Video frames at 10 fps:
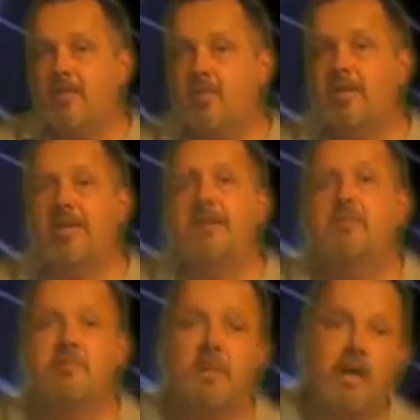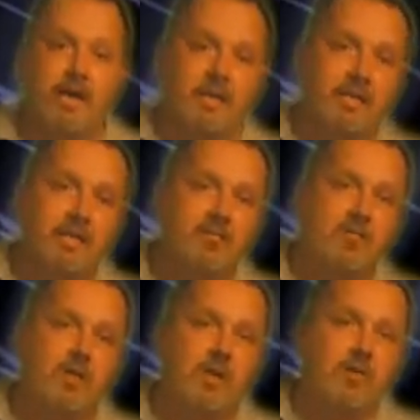One that comes to mind is a
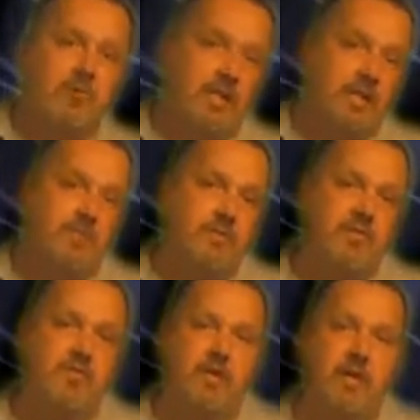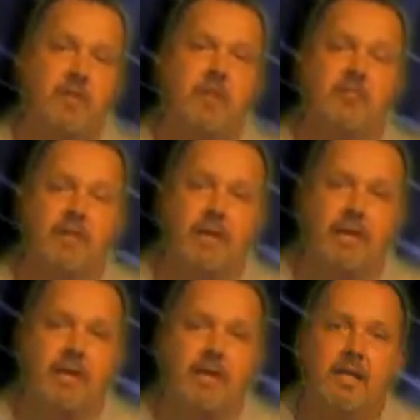market with interest but not a lot of
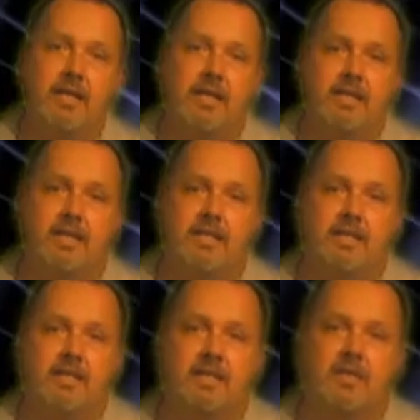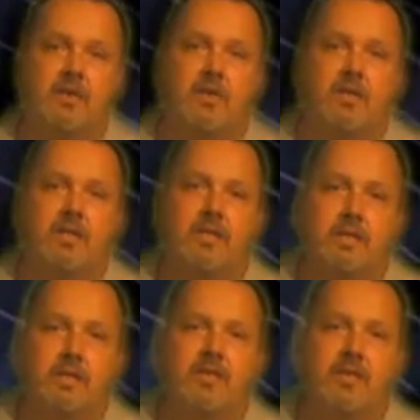money is on
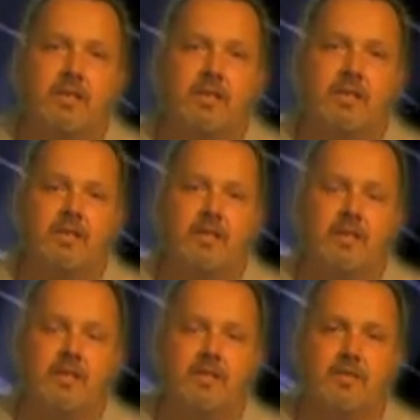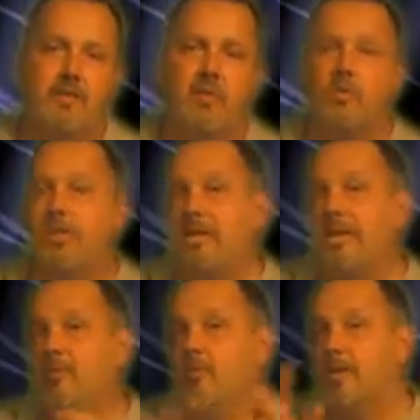the internet, the whole
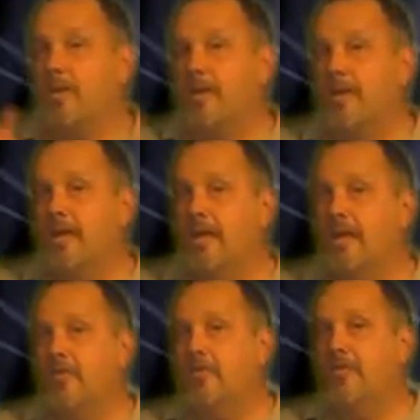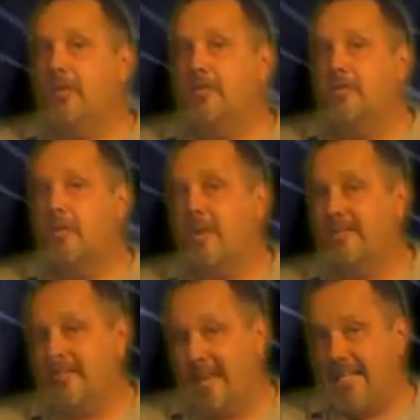keyword universe
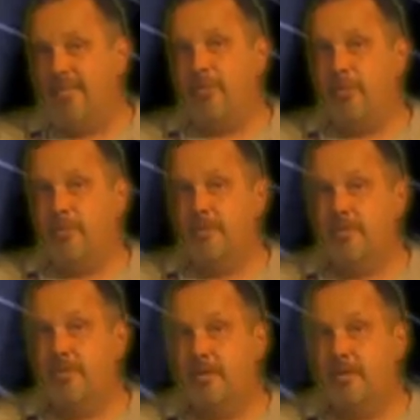around tattoos.